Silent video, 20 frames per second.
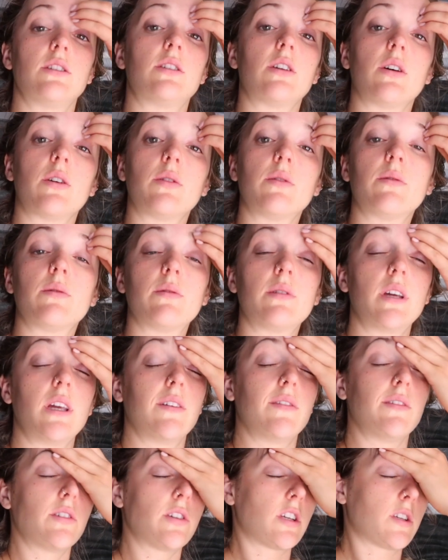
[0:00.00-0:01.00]
So
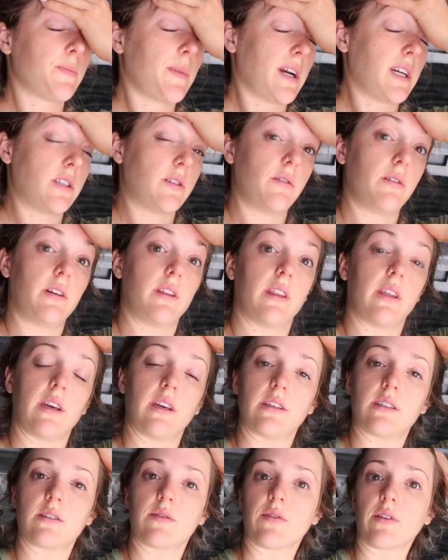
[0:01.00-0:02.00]
even just by doing
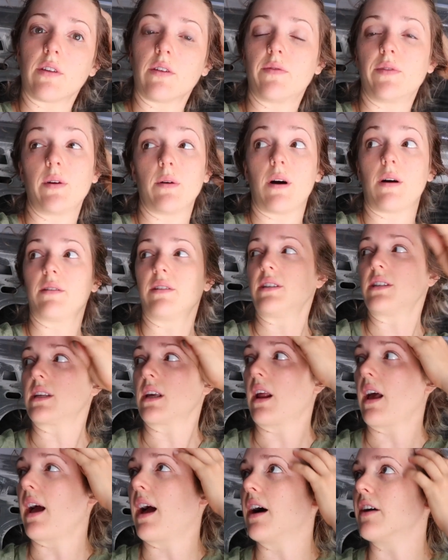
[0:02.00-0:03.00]
this for the few hours
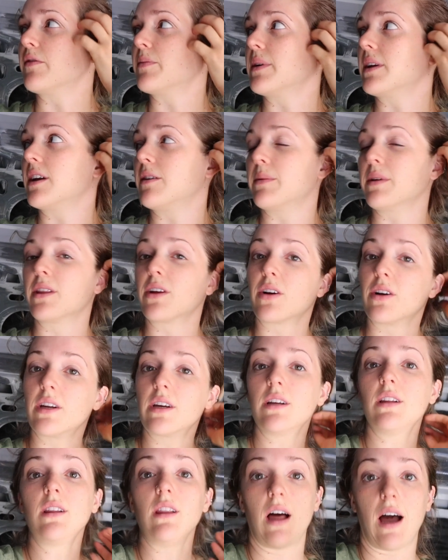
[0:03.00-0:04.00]
that I have been, I've been
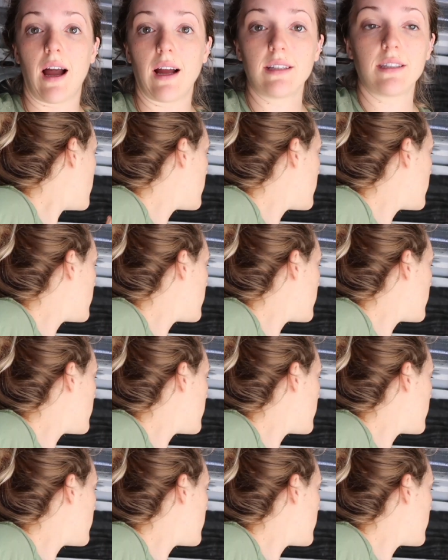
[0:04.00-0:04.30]
learning a lot.